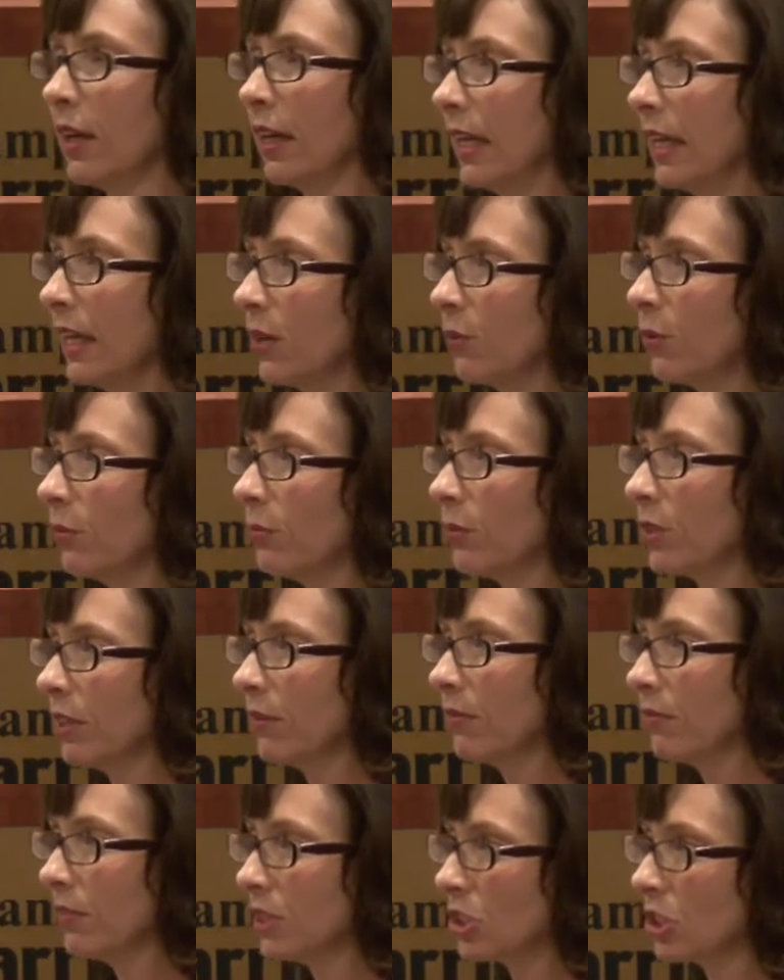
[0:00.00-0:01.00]
Anyone with
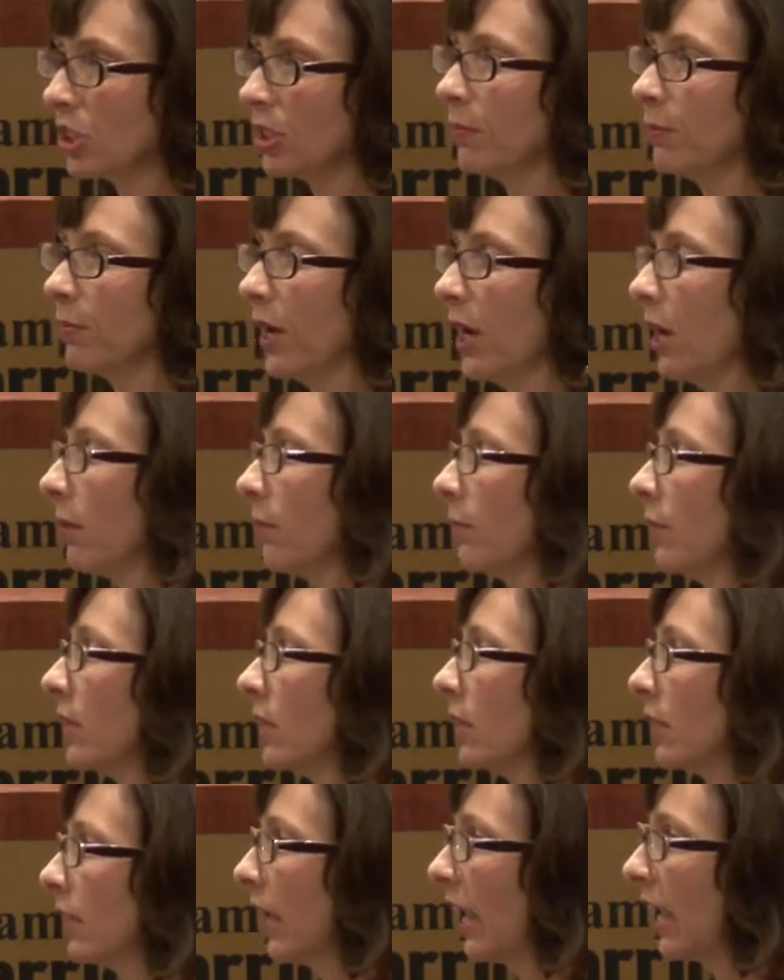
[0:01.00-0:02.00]
a vision
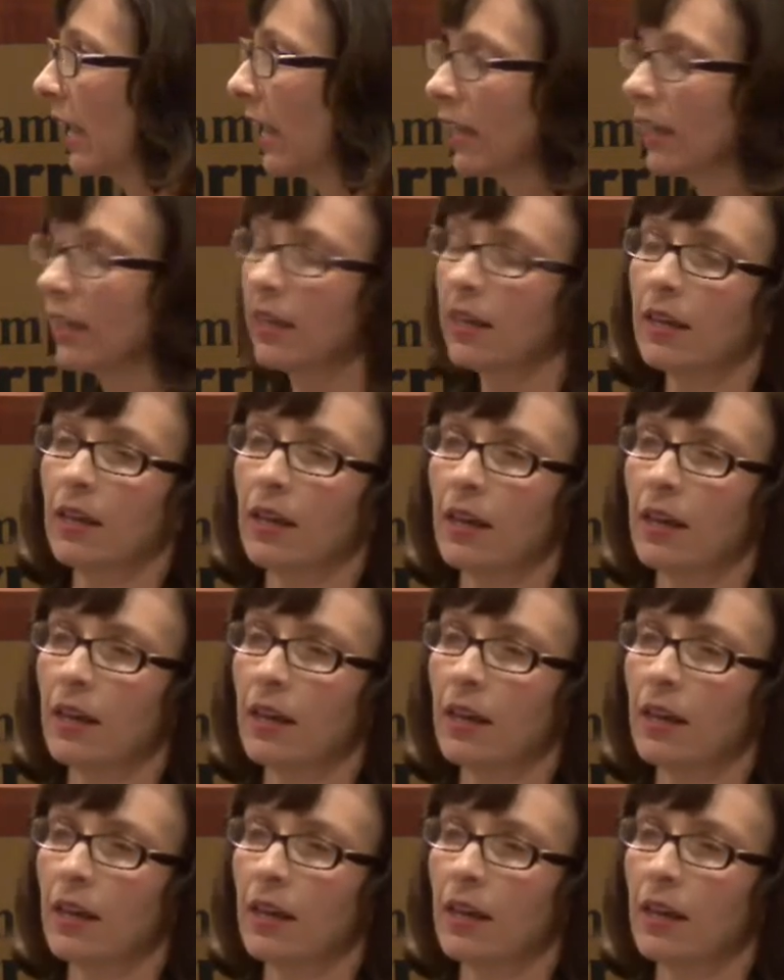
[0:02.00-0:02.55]
impairment can